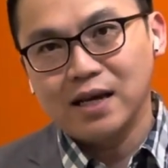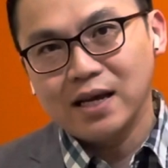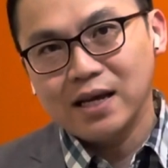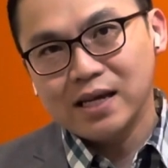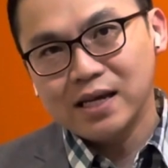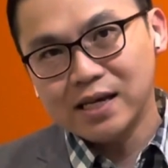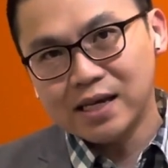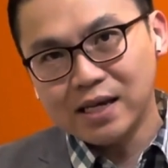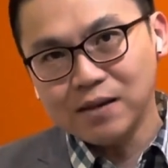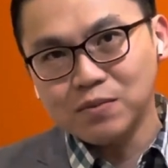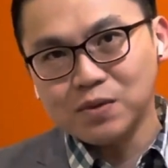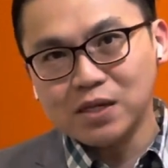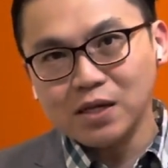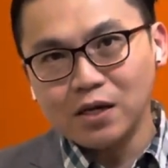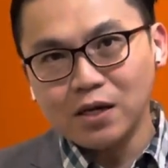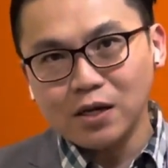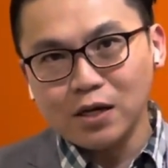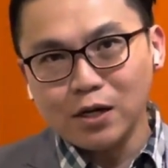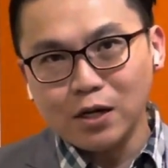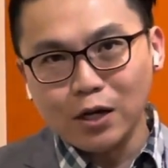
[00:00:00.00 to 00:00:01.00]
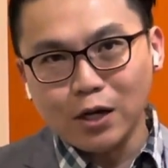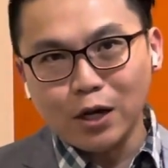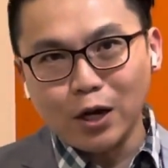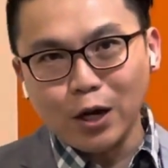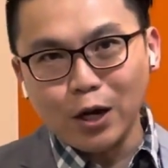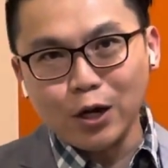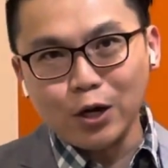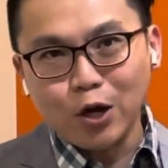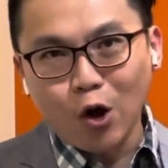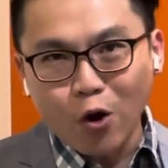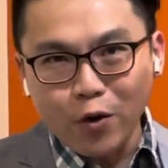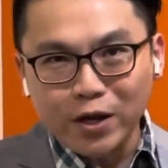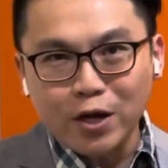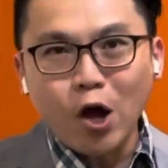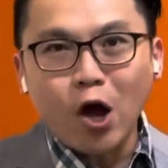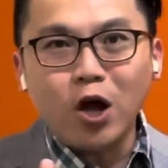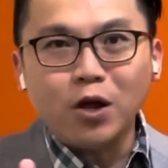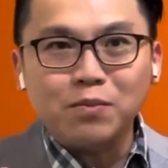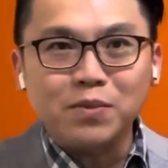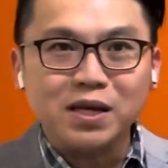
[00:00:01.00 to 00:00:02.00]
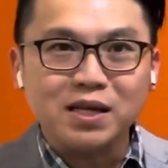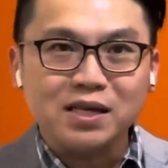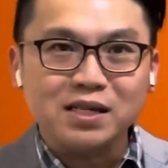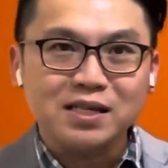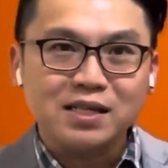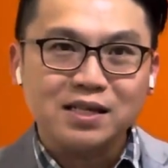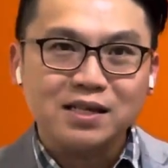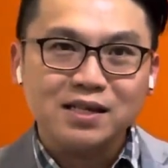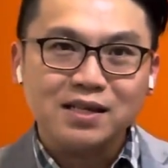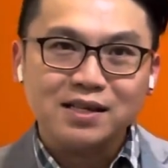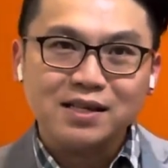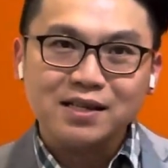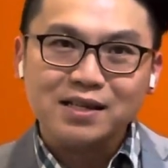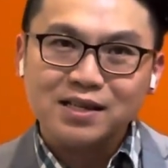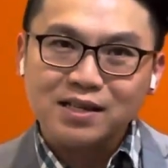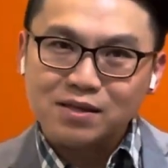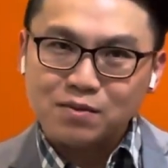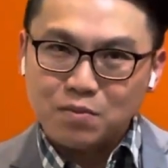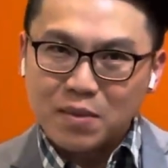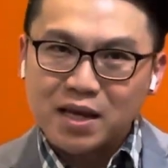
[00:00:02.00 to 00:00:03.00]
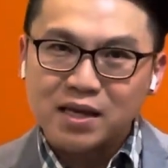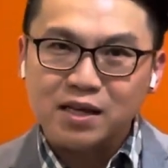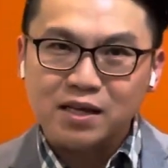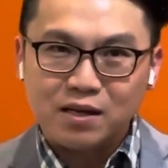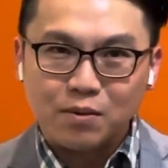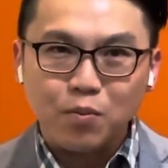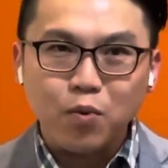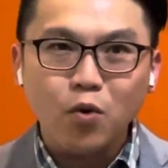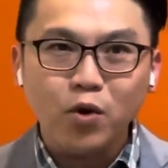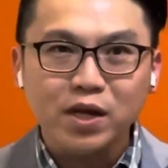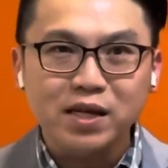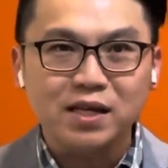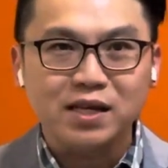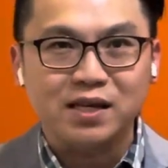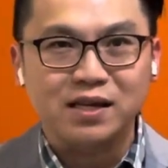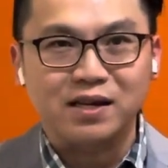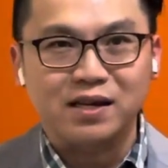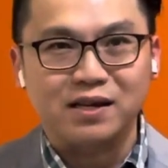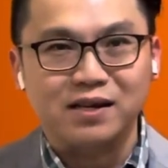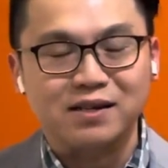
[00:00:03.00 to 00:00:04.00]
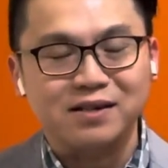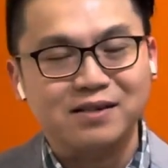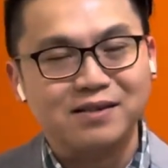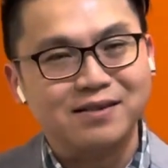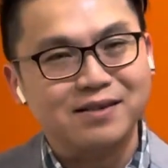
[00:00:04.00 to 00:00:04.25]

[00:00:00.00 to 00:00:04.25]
He keeps going on because he's making a point here.